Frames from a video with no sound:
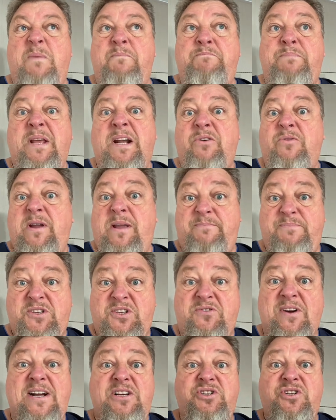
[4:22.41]
biliary
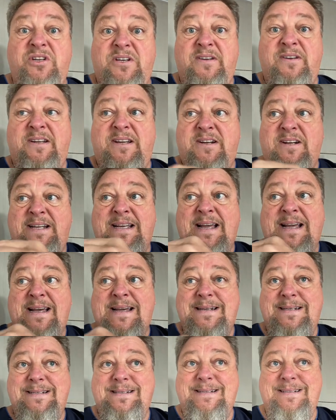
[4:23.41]
obstruction and I
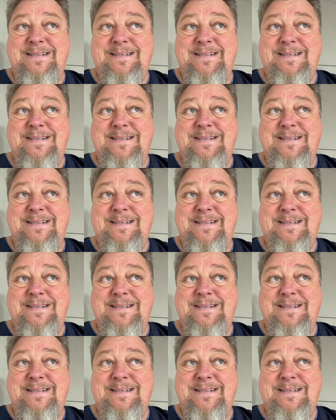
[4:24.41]
can't